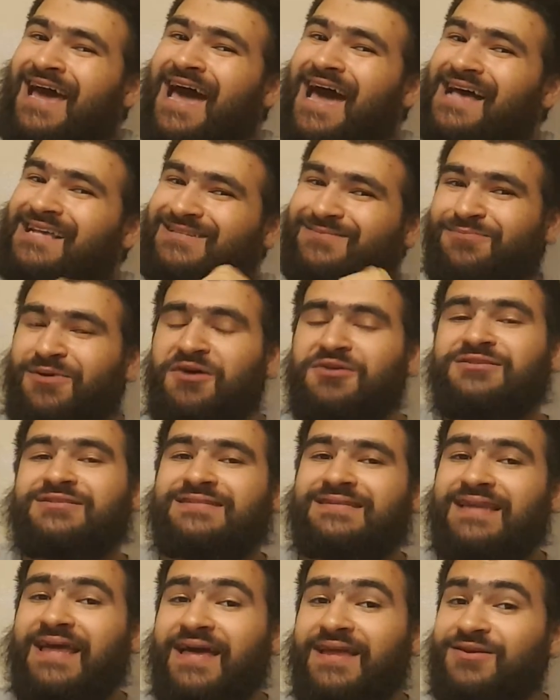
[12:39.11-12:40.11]
as opposed
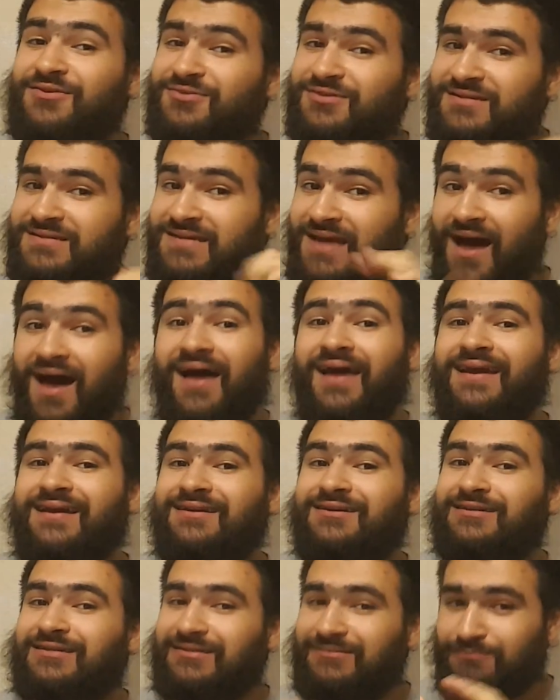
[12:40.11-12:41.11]
to letting you
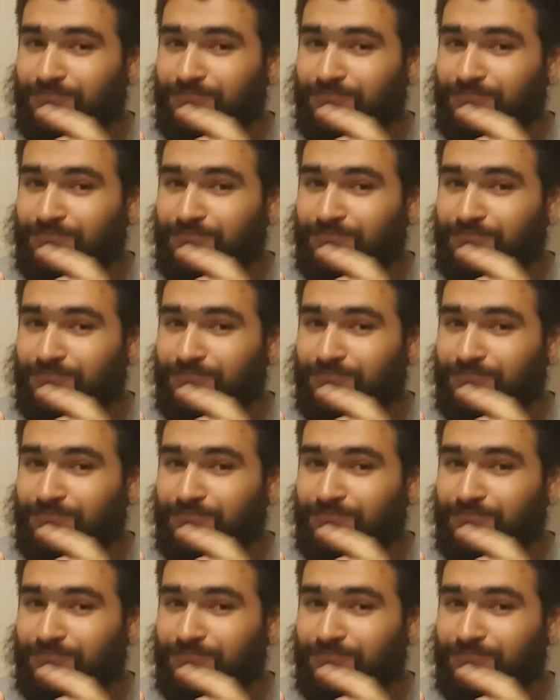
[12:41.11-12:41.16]
decide